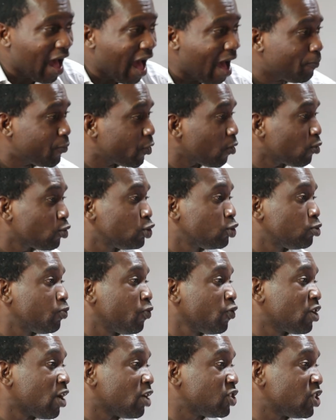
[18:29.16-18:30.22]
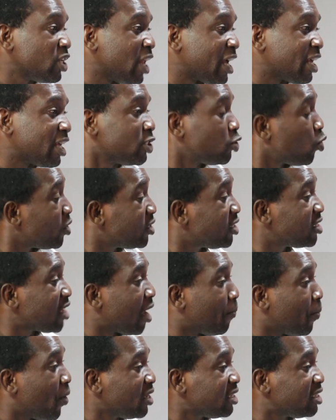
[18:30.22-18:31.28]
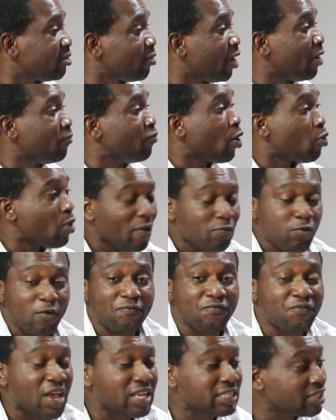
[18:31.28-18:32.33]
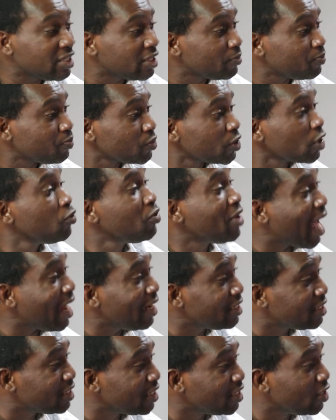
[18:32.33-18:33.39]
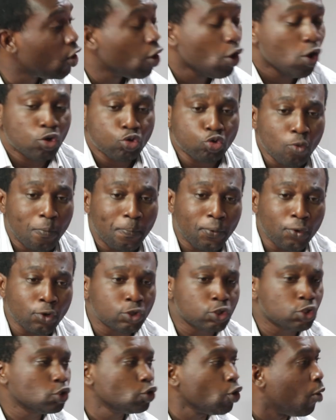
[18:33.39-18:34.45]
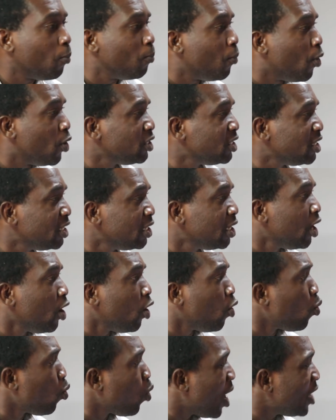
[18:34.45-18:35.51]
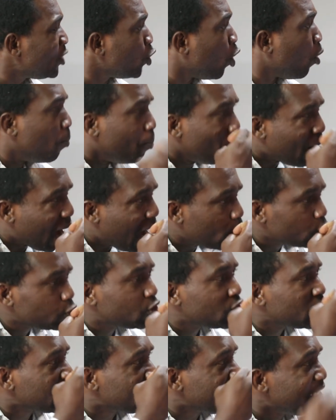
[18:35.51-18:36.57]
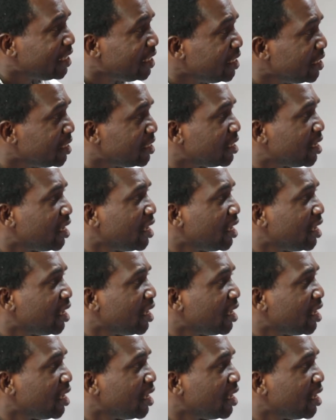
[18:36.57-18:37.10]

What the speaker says: I spoke with Funke Oshinaike. She was disappointed there, but we have to face reality. You put your money where your mouth is.